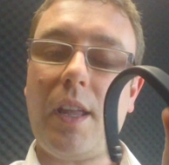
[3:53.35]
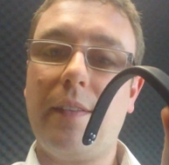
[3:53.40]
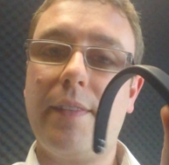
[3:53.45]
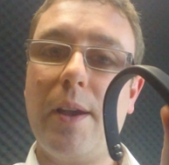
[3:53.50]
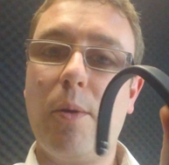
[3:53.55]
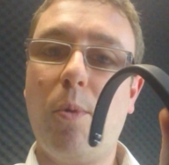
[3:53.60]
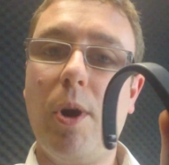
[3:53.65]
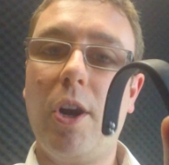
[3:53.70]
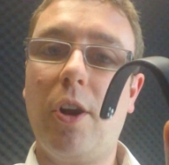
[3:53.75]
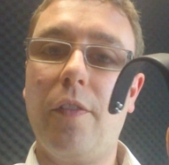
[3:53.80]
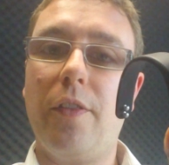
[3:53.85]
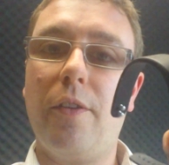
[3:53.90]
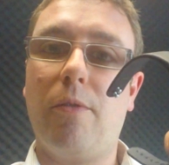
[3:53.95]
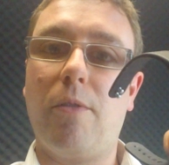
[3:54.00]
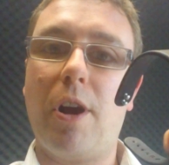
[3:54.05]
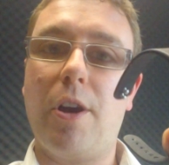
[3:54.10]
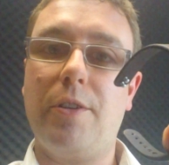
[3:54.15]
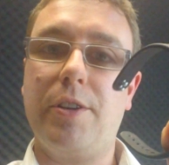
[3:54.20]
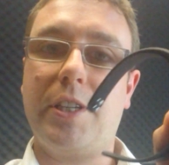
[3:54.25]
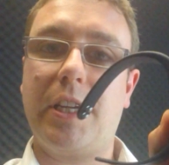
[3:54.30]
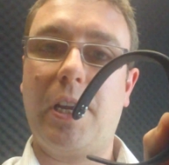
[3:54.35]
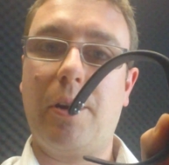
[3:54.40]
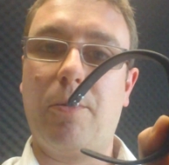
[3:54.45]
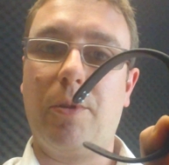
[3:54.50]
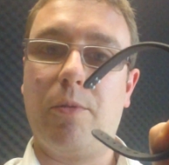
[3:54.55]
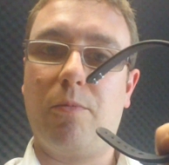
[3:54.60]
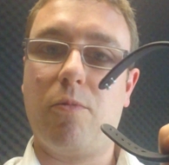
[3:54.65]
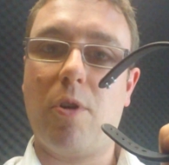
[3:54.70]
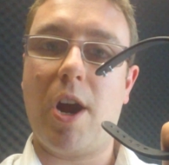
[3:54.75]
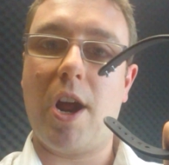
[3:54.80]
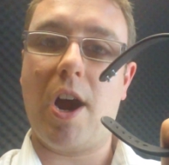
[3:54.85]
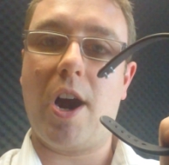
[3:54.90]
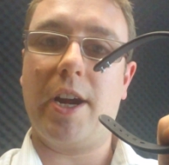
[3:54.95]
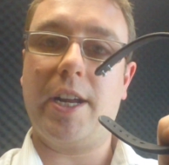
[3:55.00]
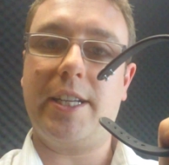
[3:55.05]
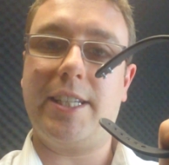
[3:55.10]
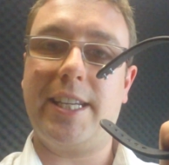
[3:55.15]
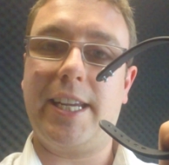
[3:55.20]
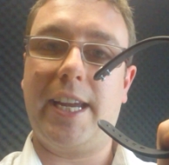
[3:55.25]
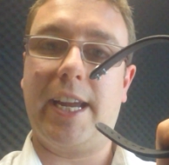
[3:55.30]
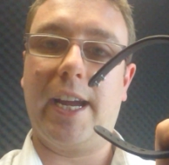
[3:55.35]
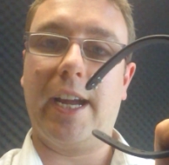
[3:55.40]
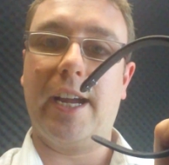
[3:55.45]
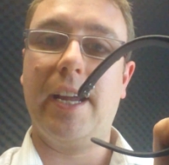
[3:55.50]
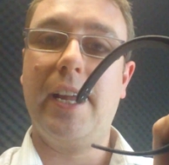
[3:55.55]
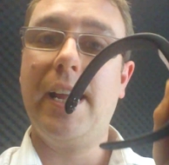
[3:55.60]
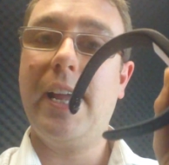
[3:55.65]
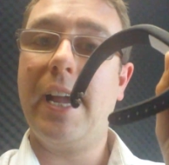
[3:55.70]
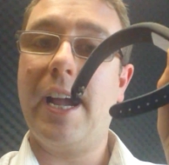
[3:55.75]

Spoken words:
they're well on the road here with the right idea.